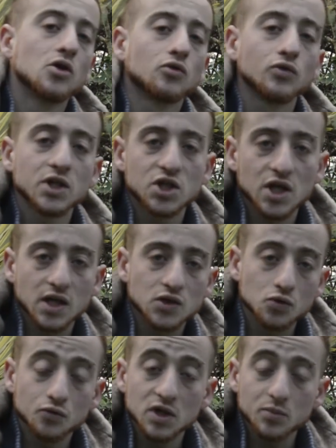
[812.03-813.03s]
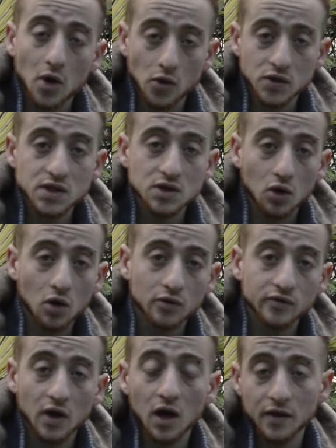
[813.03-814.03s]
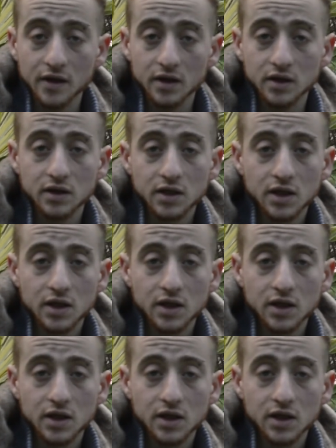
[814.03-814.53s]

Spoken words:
reshares or reposts of other